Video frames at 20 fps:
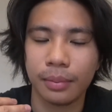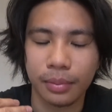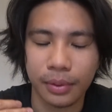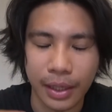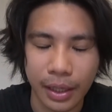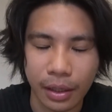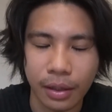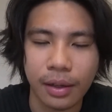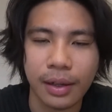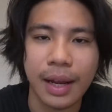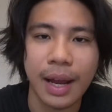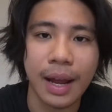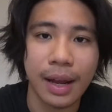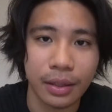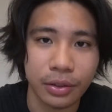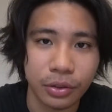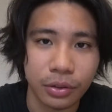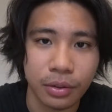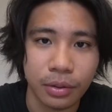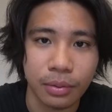they're gonna
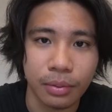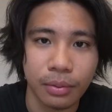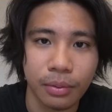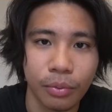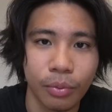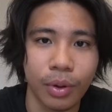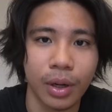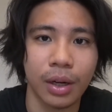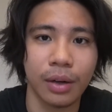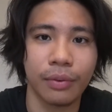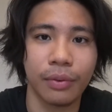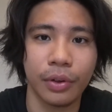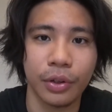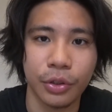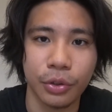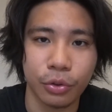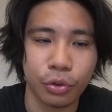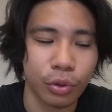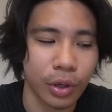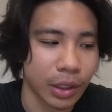ask you whenever
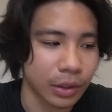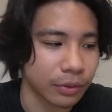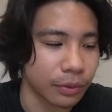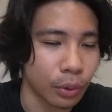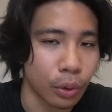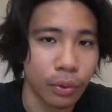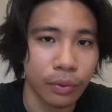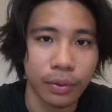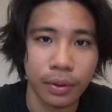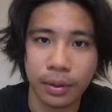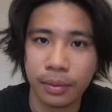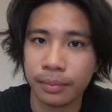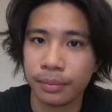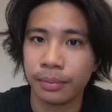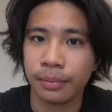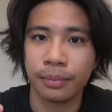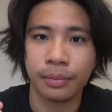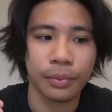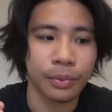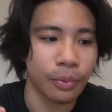you transfer over,
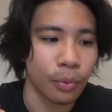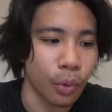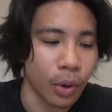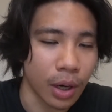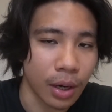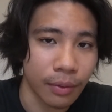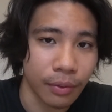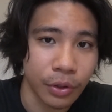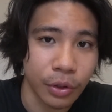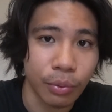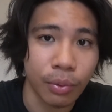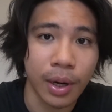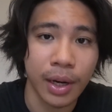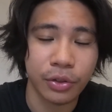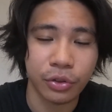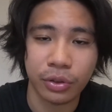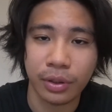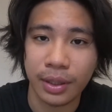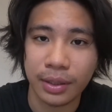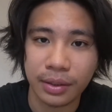whenever you
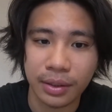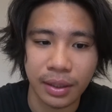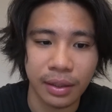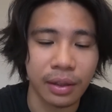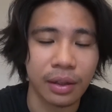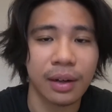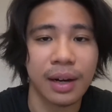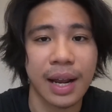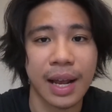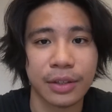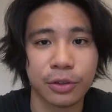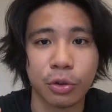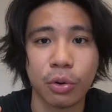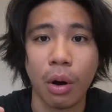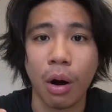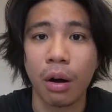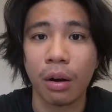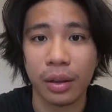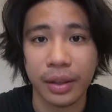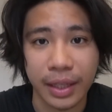write your essay, they're gonna ask you
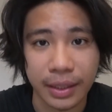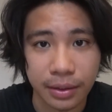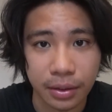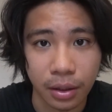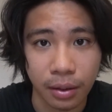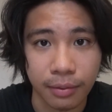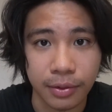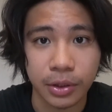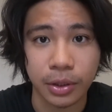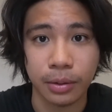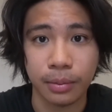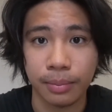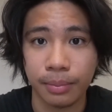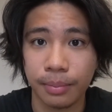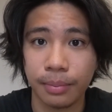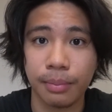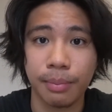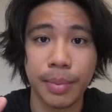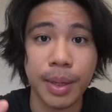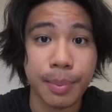all of that stuff. So
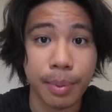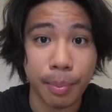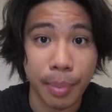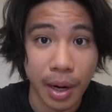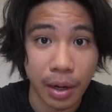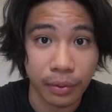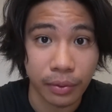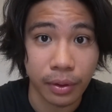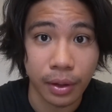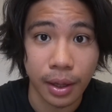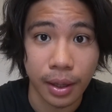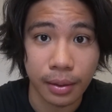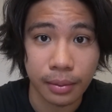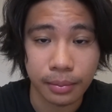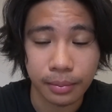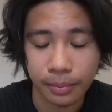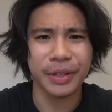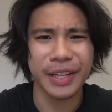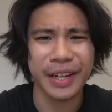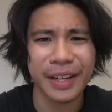be prepared for that.
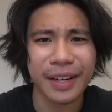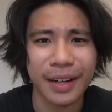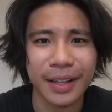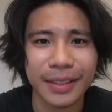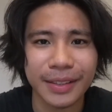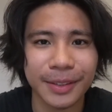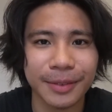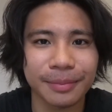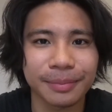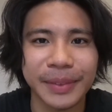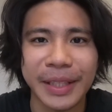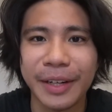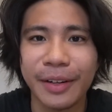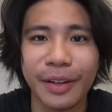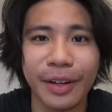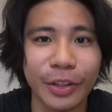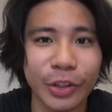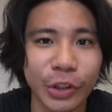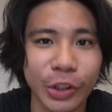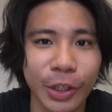But yeah, guys, in a
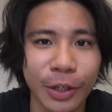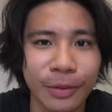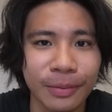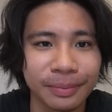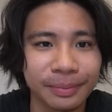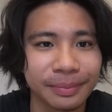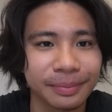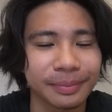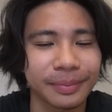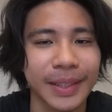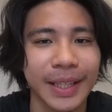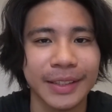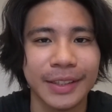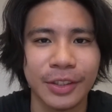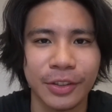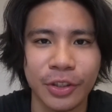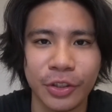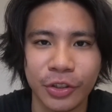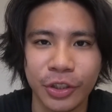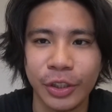nutshell, that's
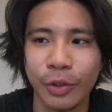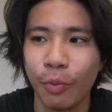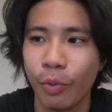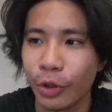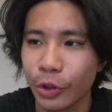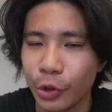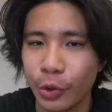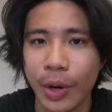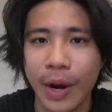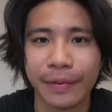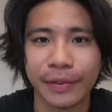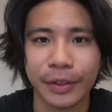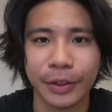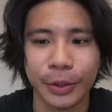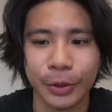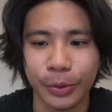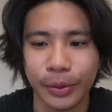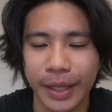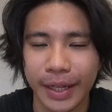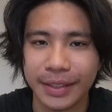essentially what you have to
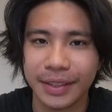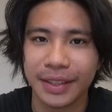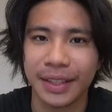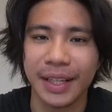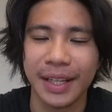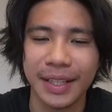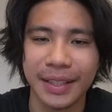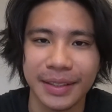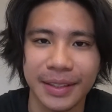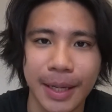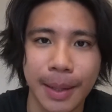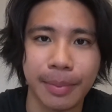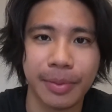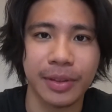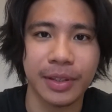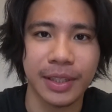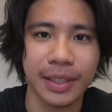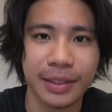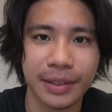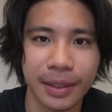do. That's the
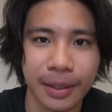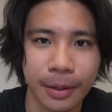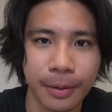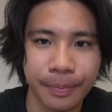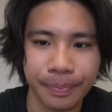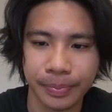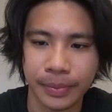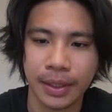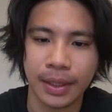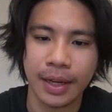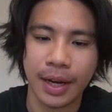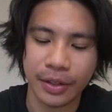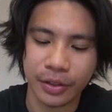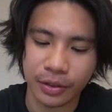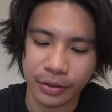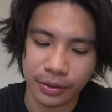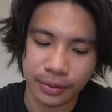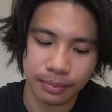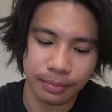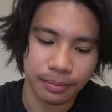in-depth detail. I
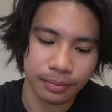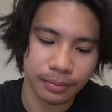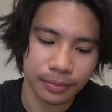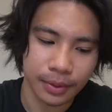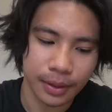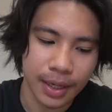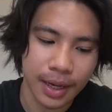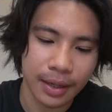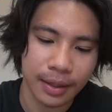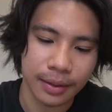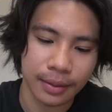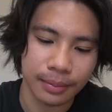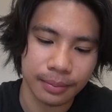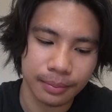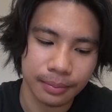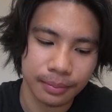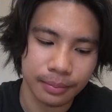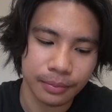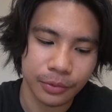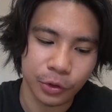just kind of
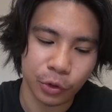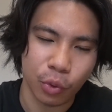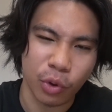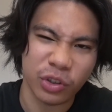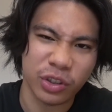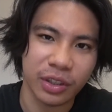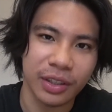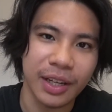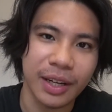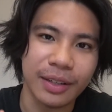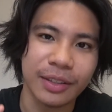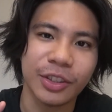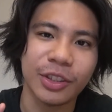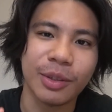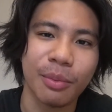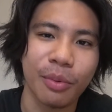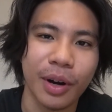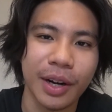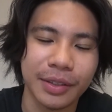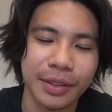squished it down and
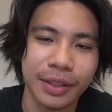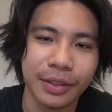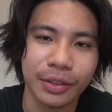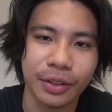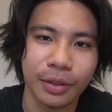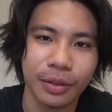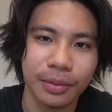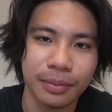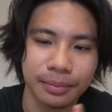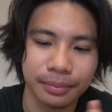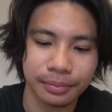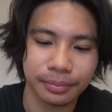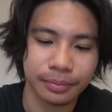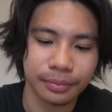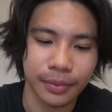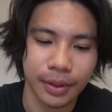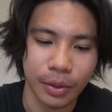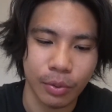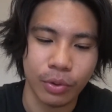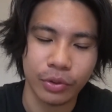summarized it, so
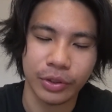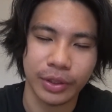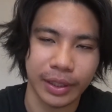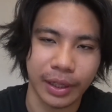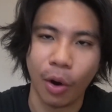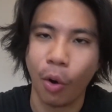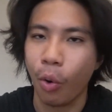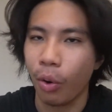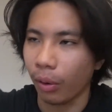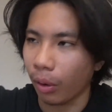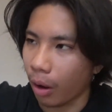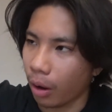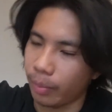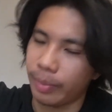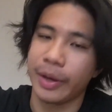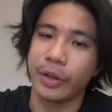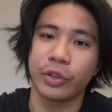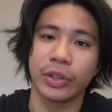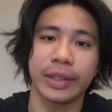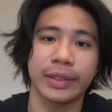it wasn't like a whole long
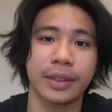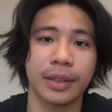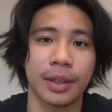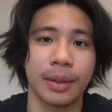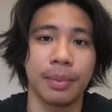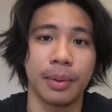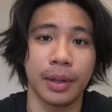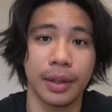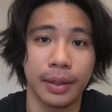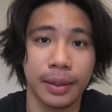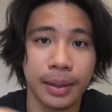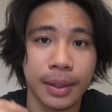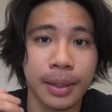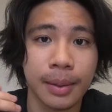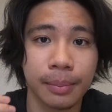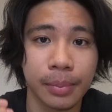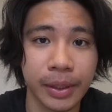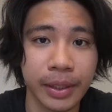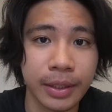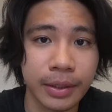page essay. But
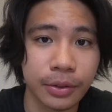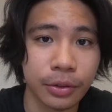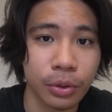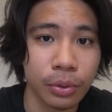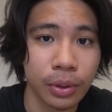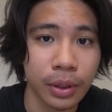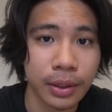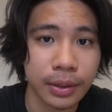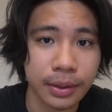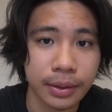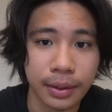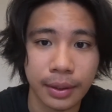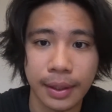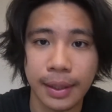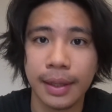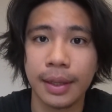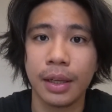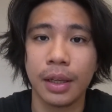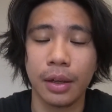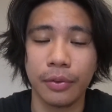please do this.
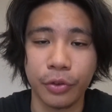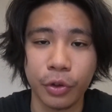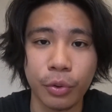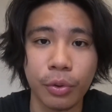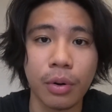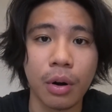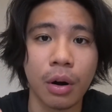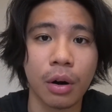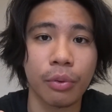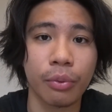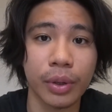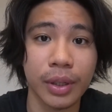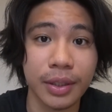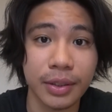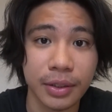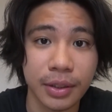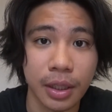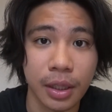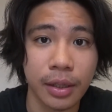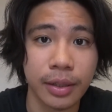If you are really
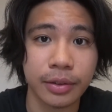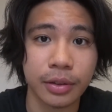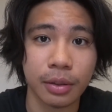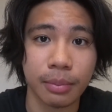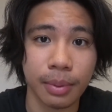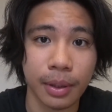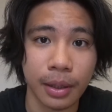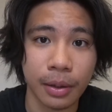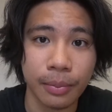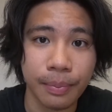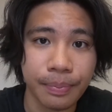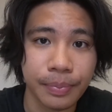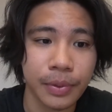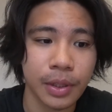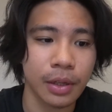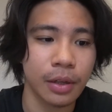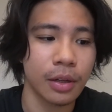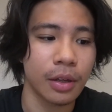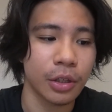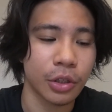serious about
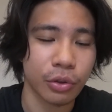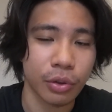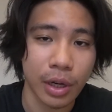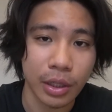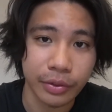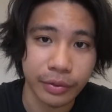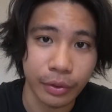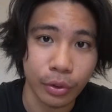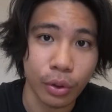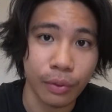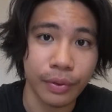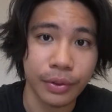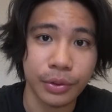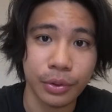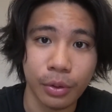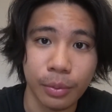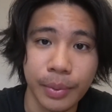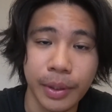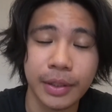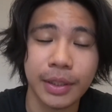transferring over
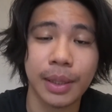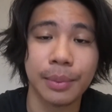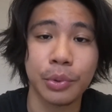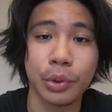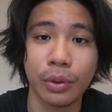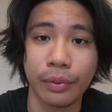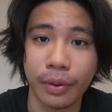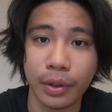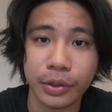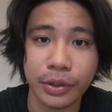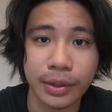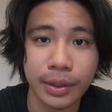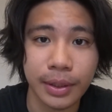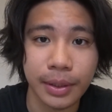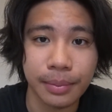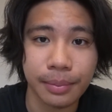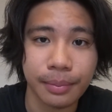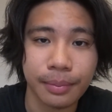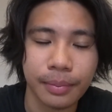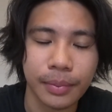to a big time
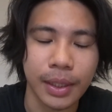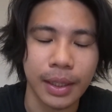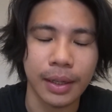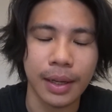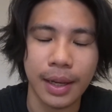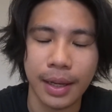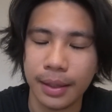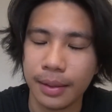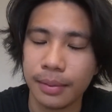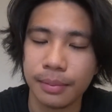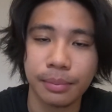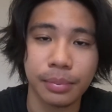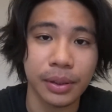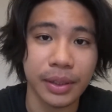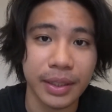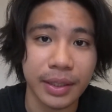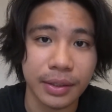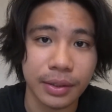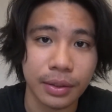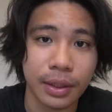university, then hey,
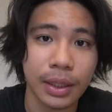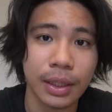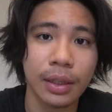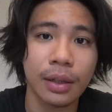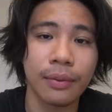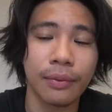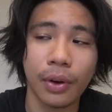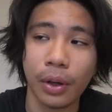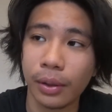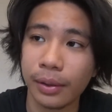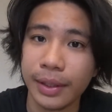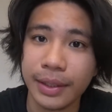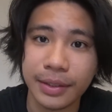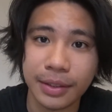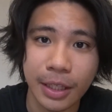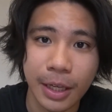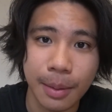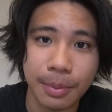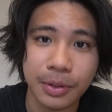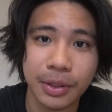please follow these
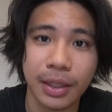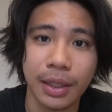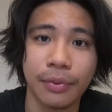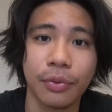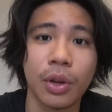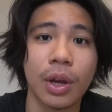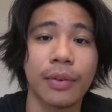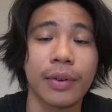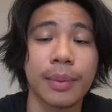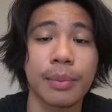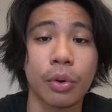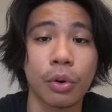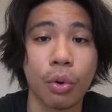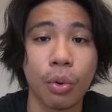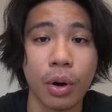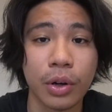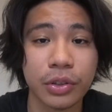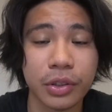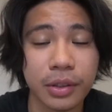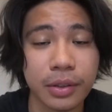steps. And if you have any more
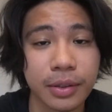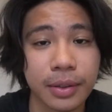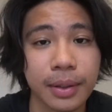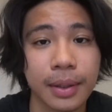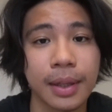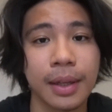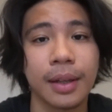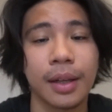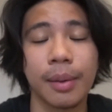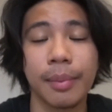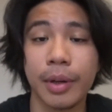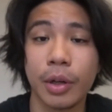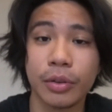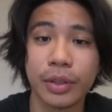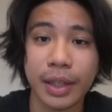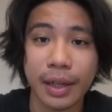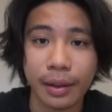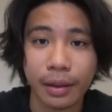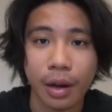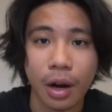questions, let me know
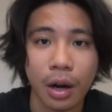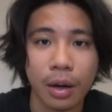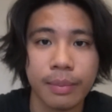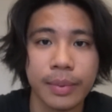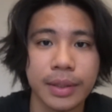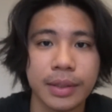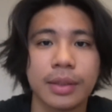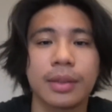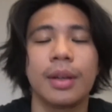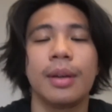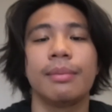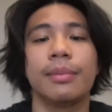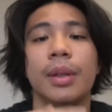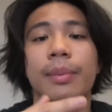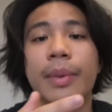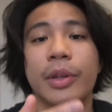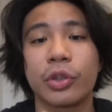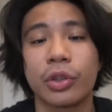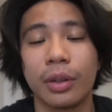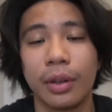down in the comments.
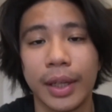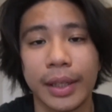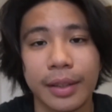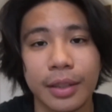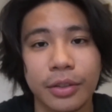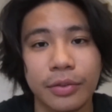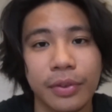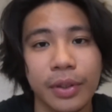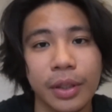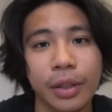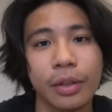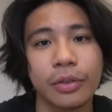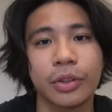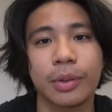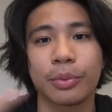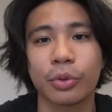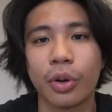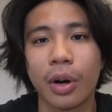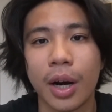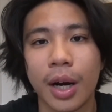Make sure to like this video,
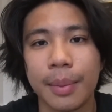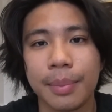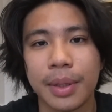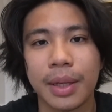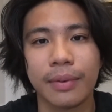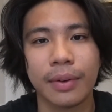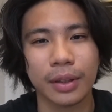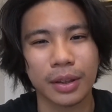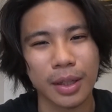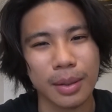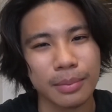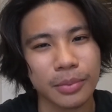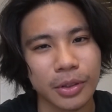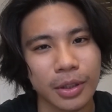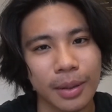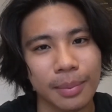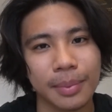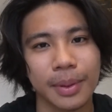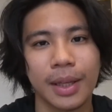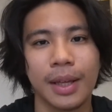subscribe, give it a thumbs
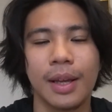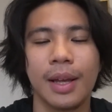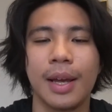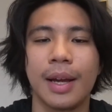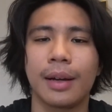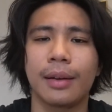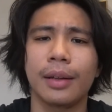up, and